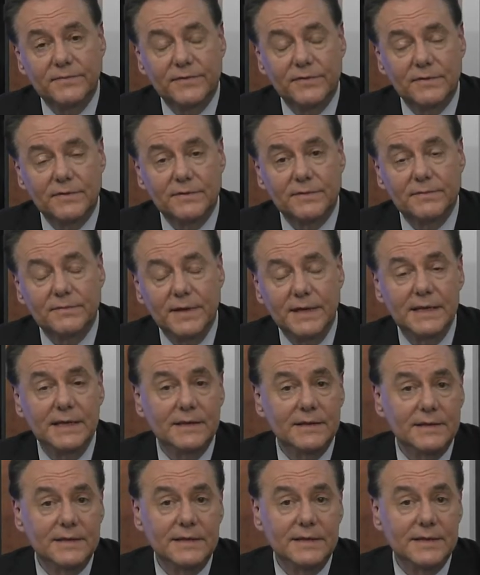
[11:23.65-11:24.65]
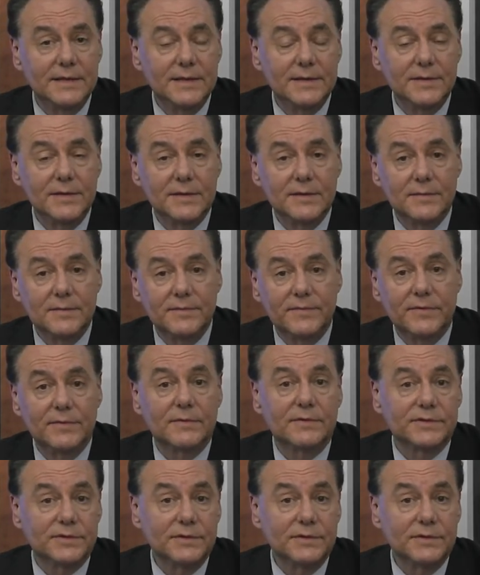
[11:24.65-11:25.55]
for many of the, uh, for,